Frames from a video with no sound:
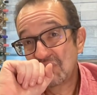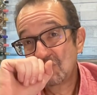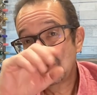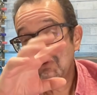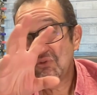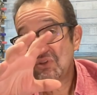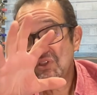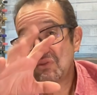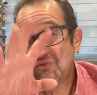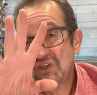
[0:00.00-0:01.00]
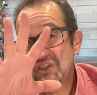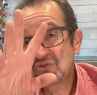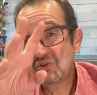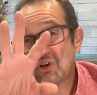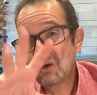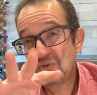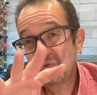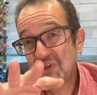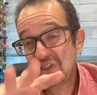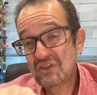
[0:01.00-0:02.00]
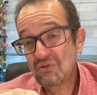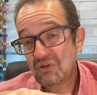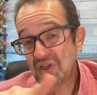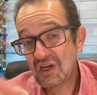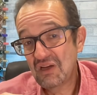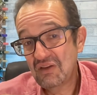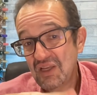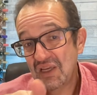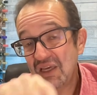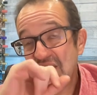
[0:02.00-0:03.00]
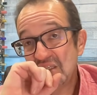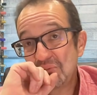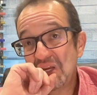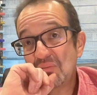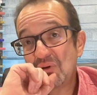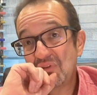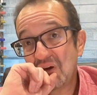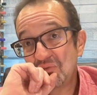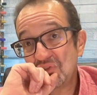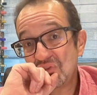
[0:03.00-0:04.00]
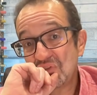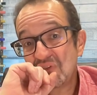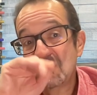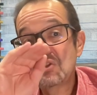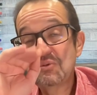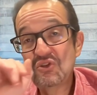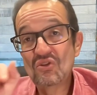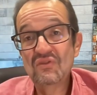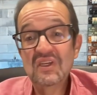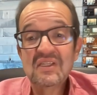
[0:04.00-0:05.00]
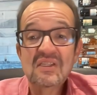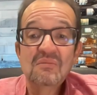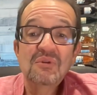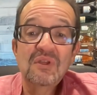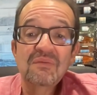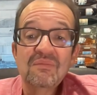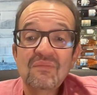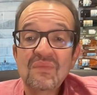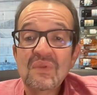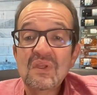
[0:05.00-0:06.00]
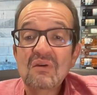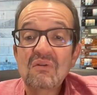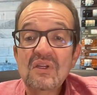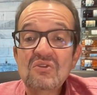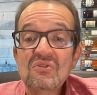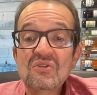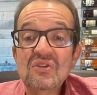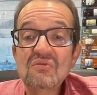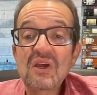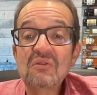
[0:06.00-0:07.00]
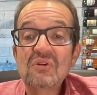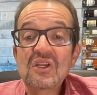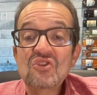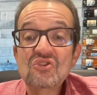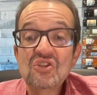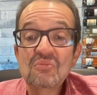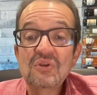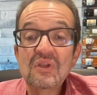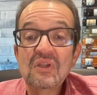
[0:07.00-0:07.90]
So whenever you see the VIX is going up, the VIX is going down, it's made up of options, especially of the S&P. Right, so it's a direct relationship here.